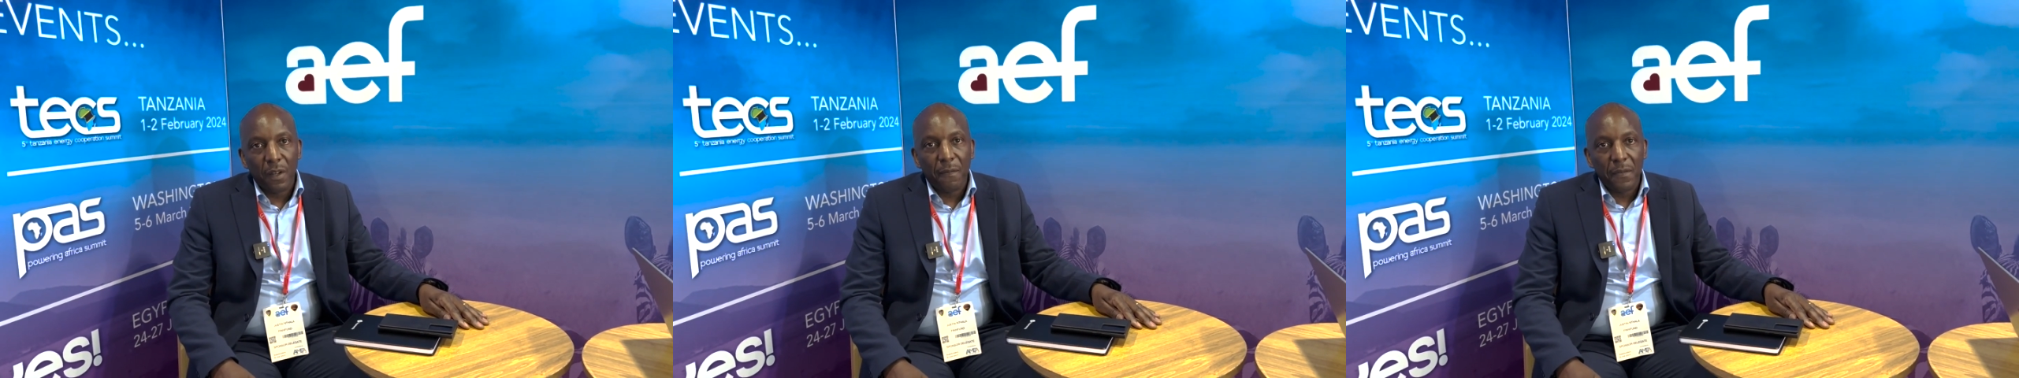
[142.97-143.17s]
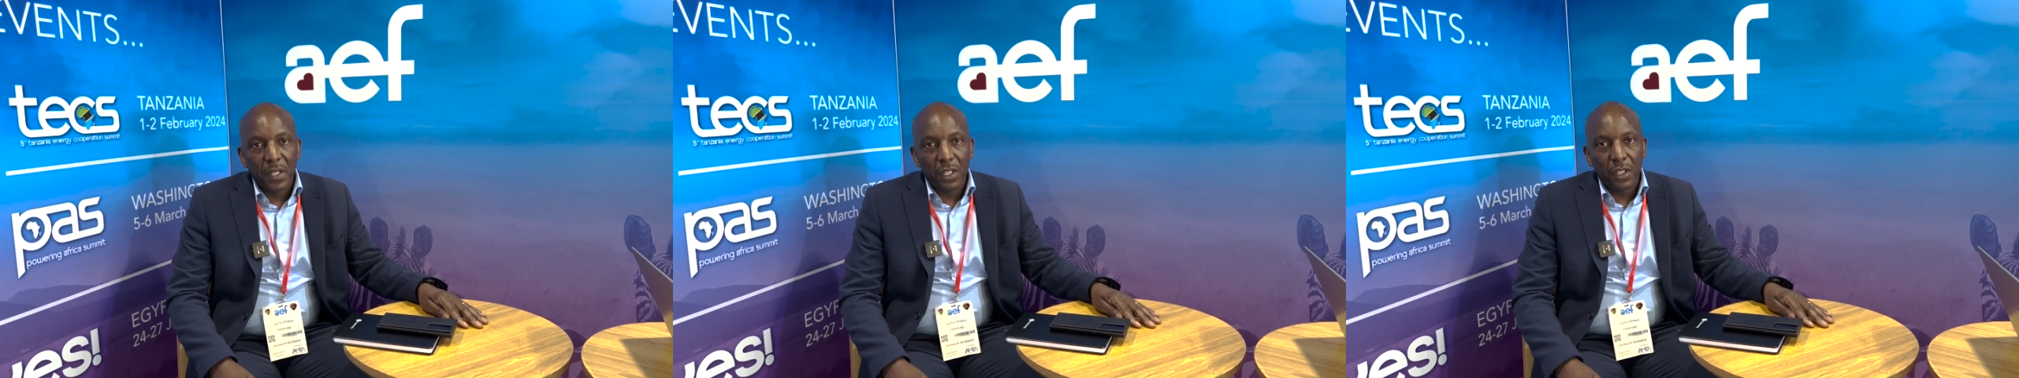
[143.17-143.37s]

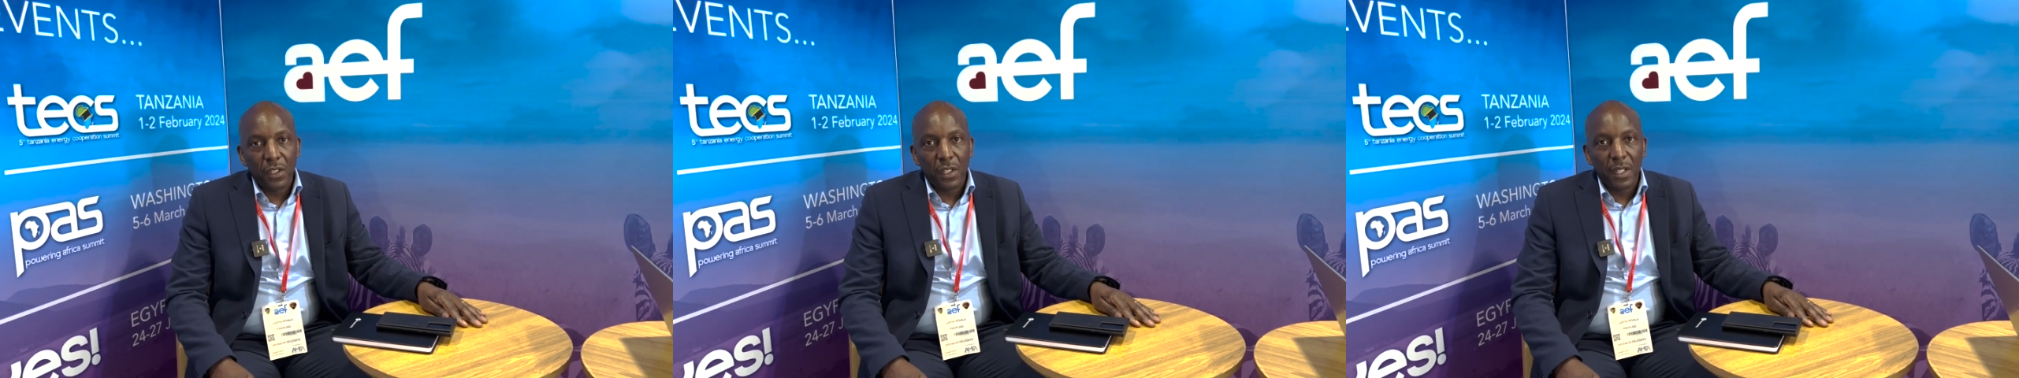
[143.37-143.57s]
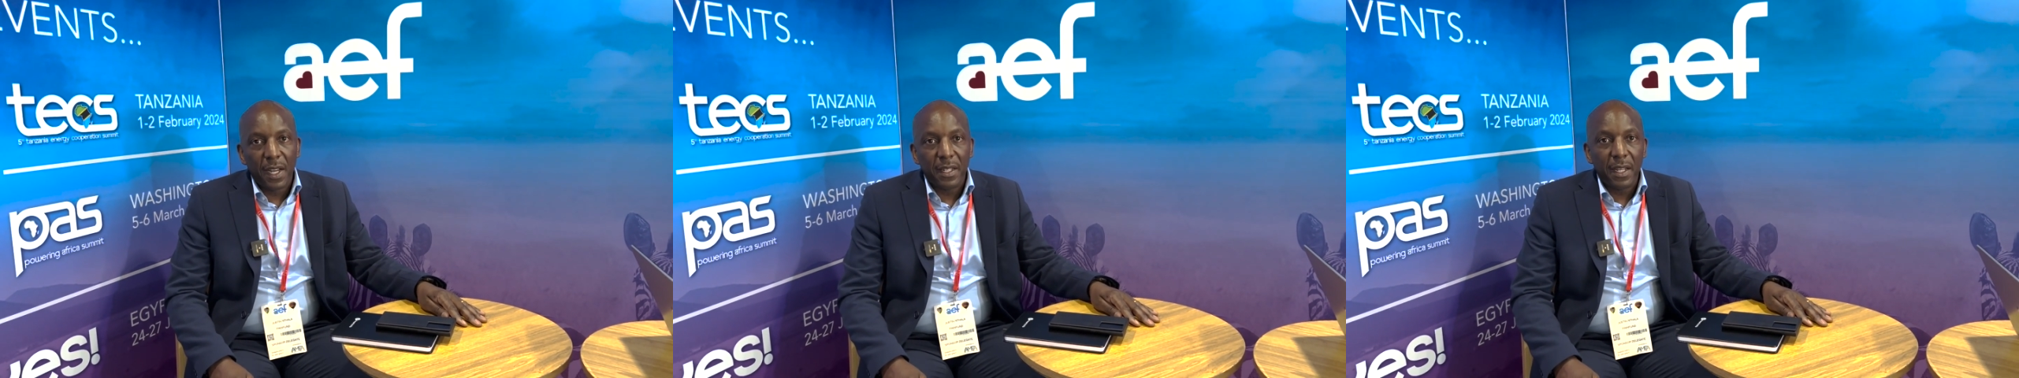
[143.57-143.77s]

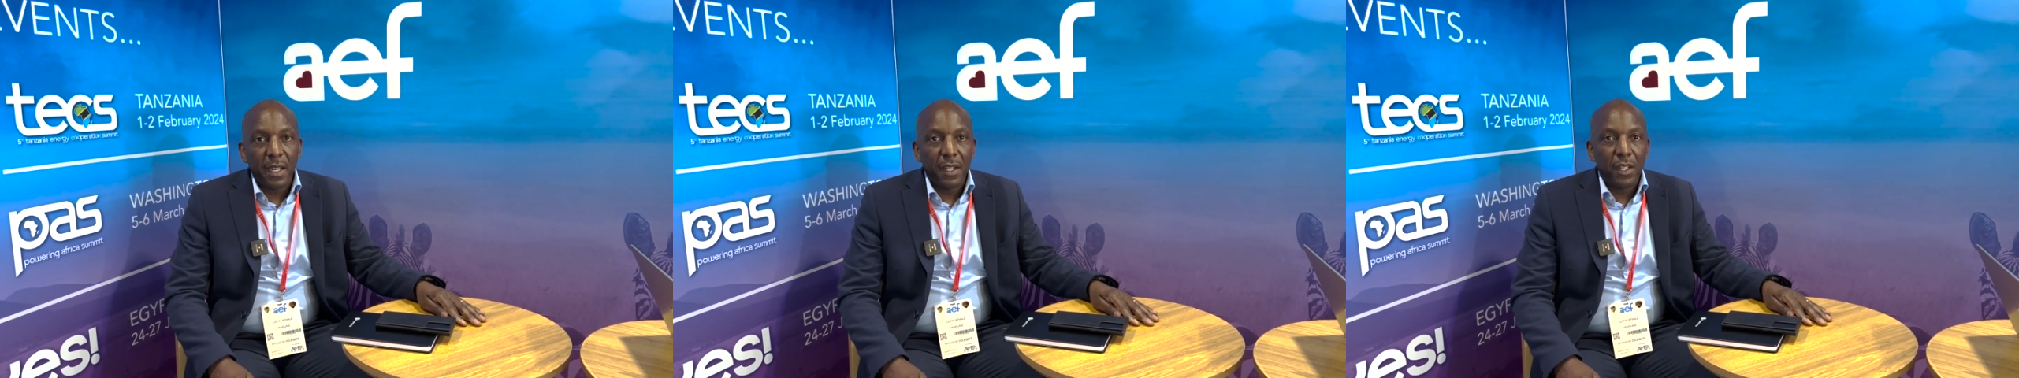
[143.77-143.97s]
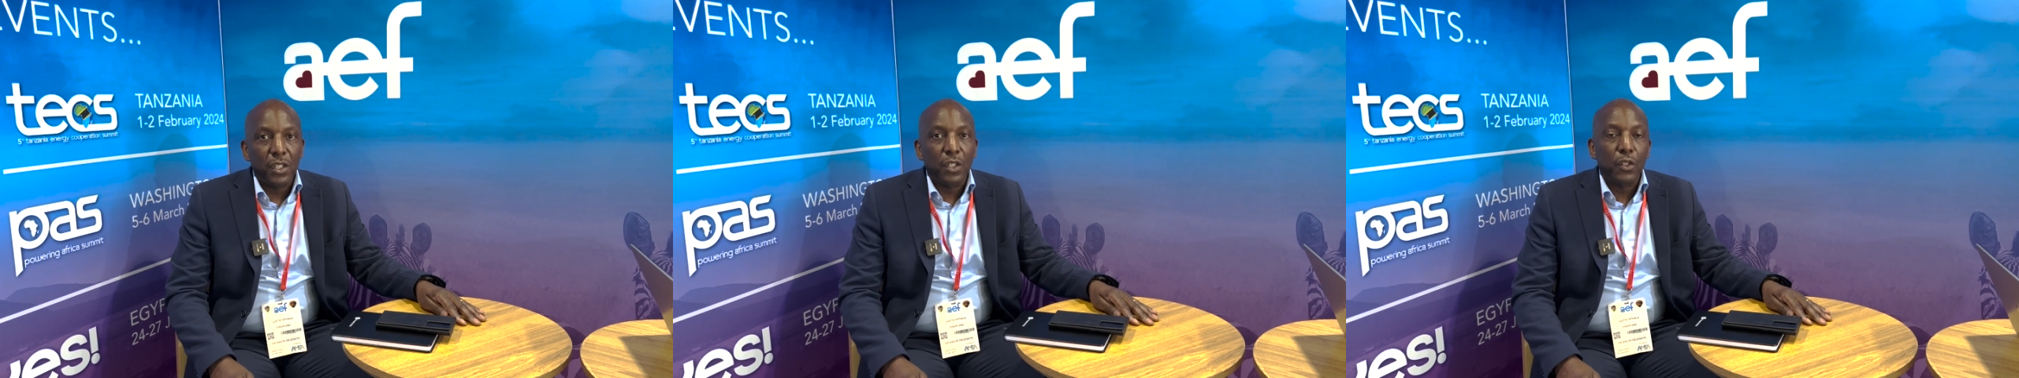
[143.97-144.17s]
efficiency and
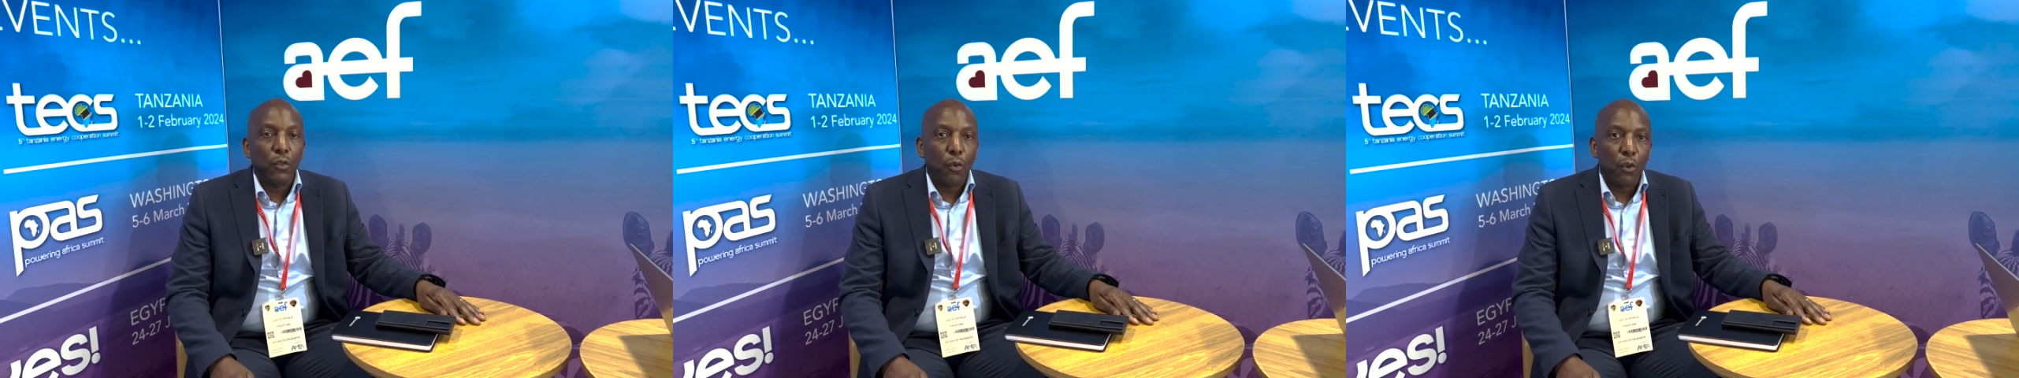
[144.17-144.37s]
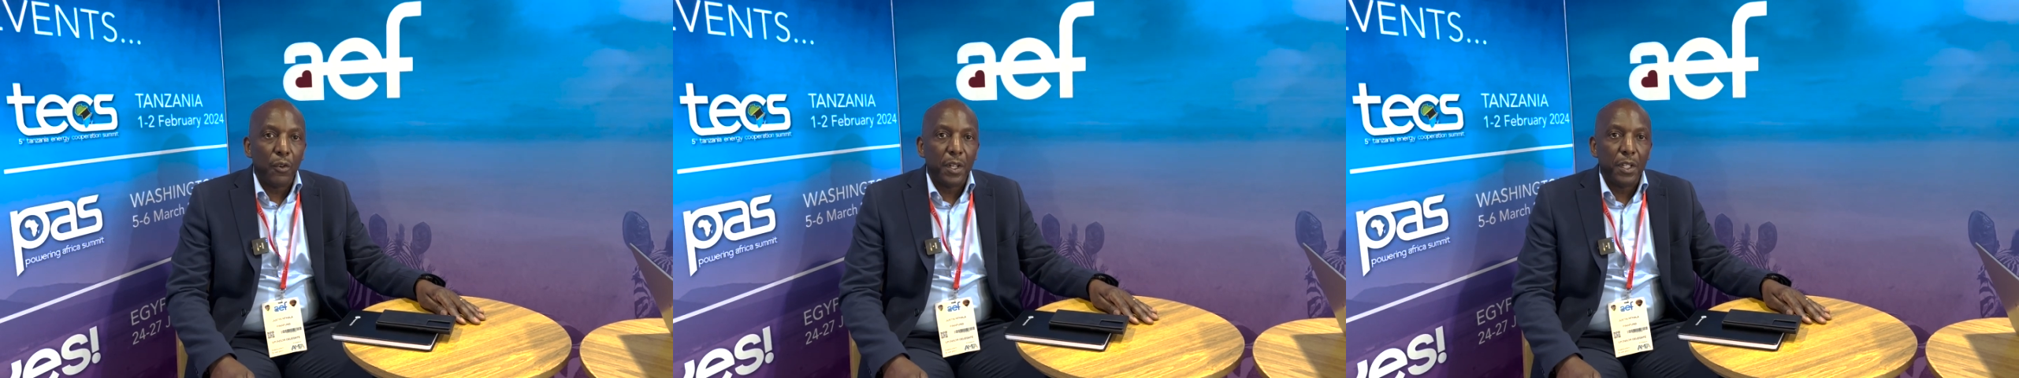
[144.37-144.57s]
energy
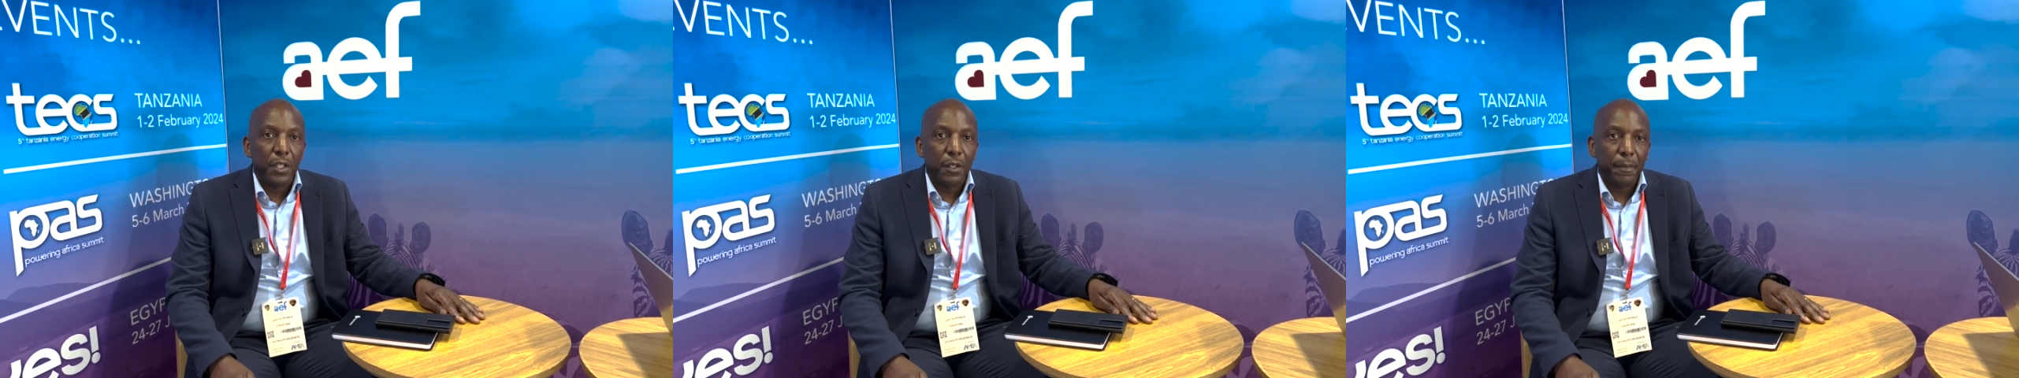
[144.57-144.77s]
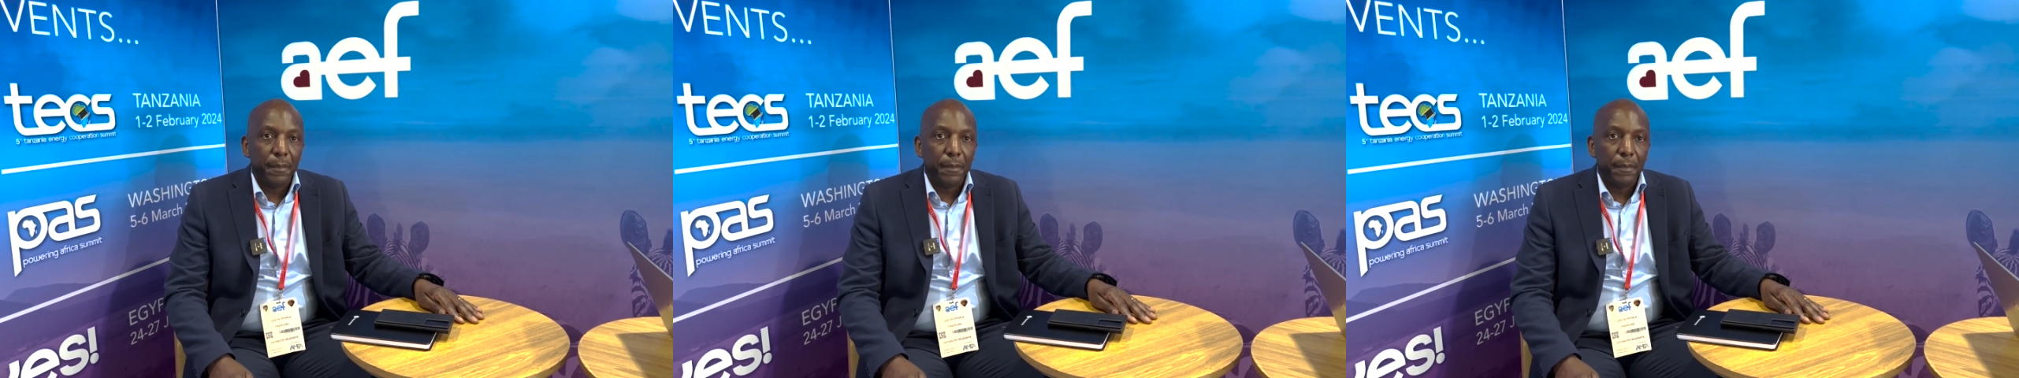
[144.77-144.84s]
storage.